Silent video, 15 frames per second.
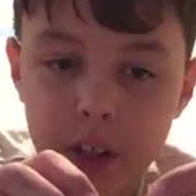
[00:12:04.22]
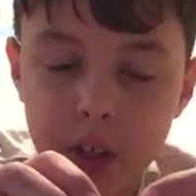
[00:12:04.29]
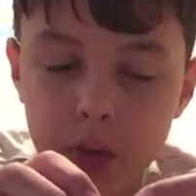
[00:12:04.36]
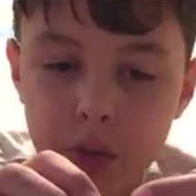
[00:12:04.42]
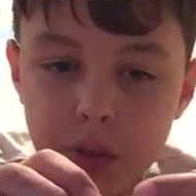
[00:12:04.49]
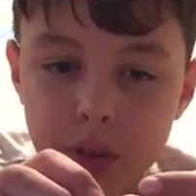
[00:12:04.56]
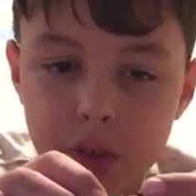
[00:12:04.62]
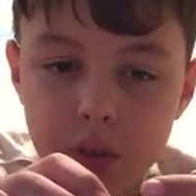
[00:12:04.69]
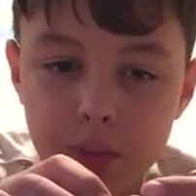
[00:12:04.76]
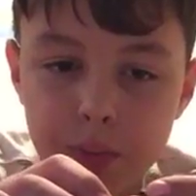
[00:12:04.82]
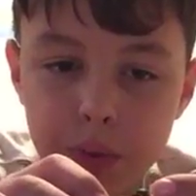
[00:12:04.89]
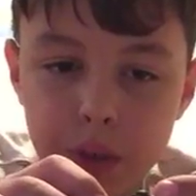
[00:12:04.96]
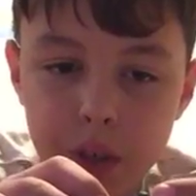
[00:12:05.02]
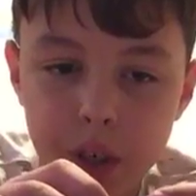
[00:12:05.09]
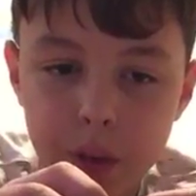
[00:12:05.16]
you would
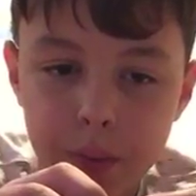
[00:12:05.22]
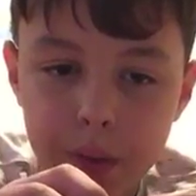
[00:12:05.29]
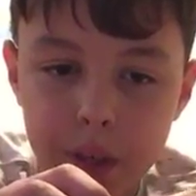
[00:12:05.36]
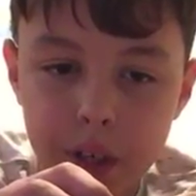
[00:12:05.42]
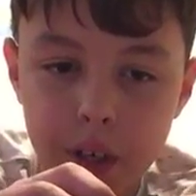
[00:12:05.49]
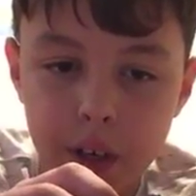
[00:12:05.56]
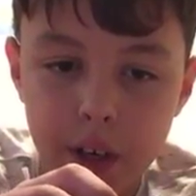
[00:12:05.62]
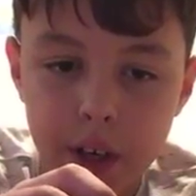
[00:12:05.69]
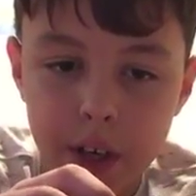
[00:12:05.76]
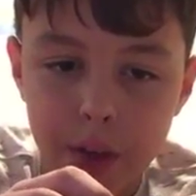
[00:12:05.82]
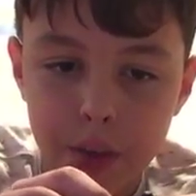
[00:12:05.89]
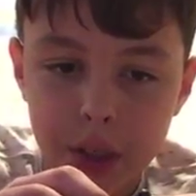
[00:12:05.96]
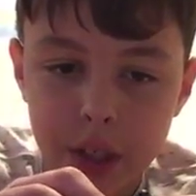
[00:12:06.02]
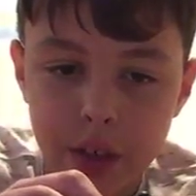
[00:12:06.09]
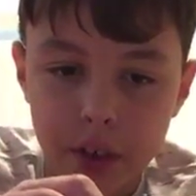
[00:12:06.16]
put it up here, and it
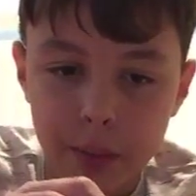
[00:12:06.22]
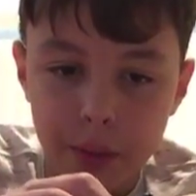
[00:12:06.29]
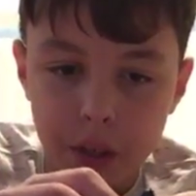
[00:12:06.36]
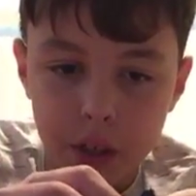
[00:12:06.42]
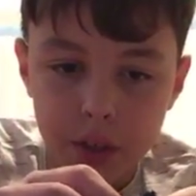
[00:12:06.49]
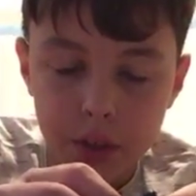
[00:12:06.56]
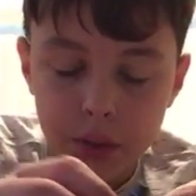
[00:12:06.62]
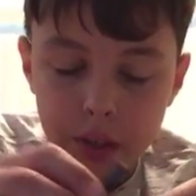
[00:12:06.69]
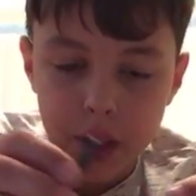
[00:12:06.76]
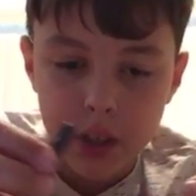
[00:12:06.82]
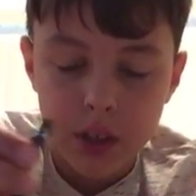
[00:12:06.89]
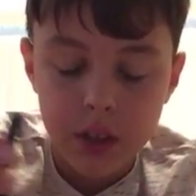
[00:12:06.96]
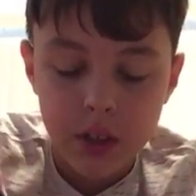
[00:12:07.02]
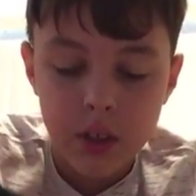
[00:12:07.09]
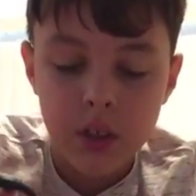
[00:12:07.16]
would grip onto it.
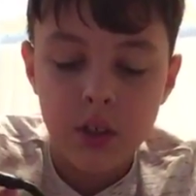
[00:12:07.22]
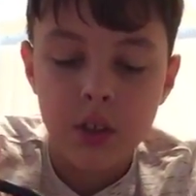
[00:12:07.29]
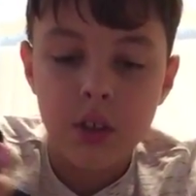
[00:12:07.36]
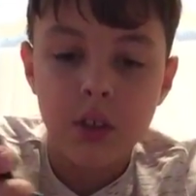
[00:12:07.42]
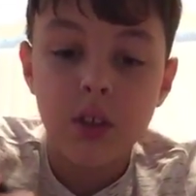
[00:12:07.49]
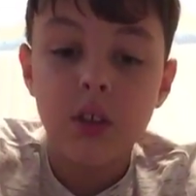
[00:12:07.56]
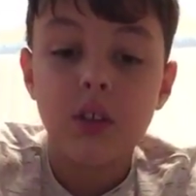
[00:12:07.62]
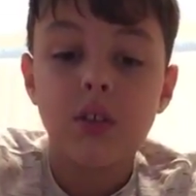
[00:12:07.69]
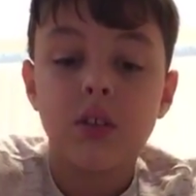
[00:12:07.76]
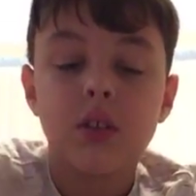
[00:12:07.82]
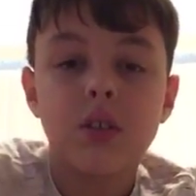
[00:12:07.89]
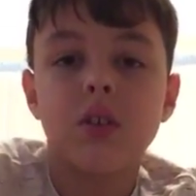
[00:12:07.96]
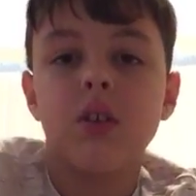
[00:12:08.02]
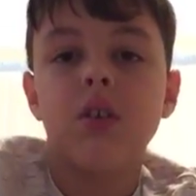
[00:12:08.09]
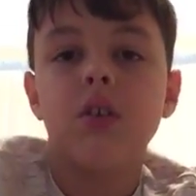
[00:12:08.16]

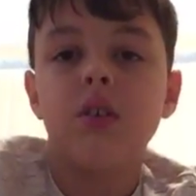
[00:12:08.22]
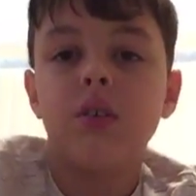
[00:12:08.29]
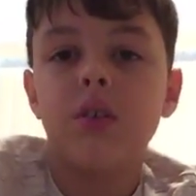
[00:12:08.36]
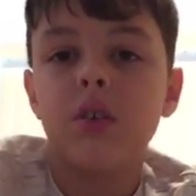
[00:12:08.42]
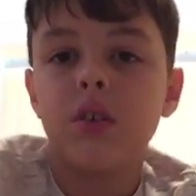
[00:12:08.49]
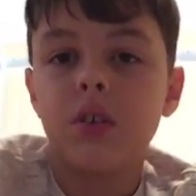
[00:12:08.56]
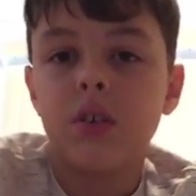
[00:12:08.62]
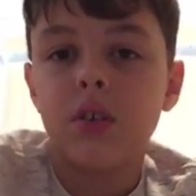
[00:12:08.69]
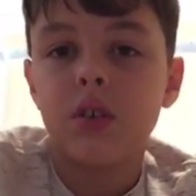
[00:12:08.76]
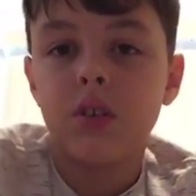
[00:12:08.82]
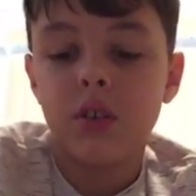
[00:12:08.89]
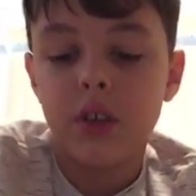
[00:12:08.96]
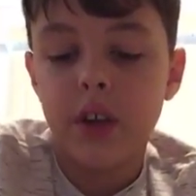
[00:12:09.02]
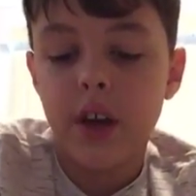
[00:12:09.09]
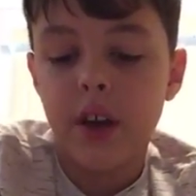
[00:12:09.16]
So,
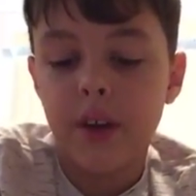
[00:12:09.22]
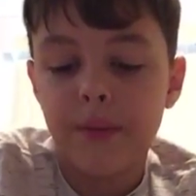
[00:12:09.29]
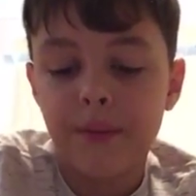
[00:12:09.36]
yeah.